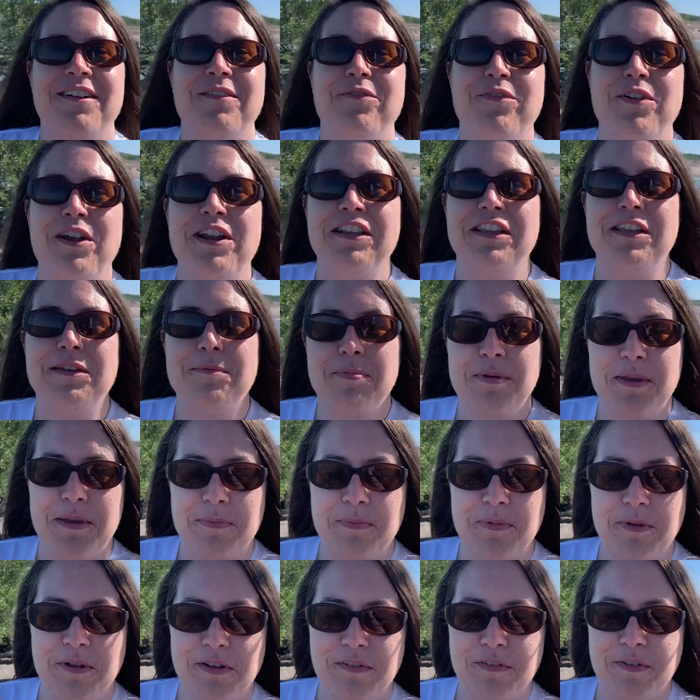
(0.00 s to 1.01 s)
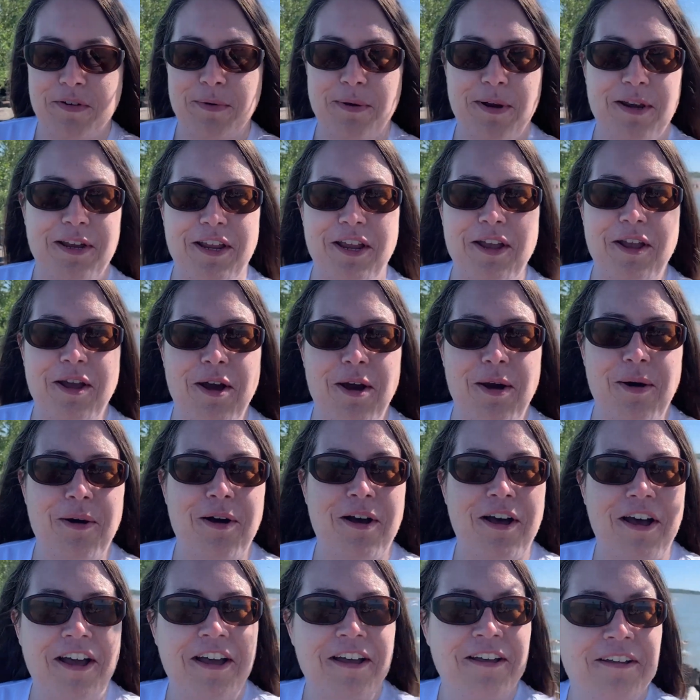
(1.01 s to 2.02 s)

Friendly people everywhere you go, huh?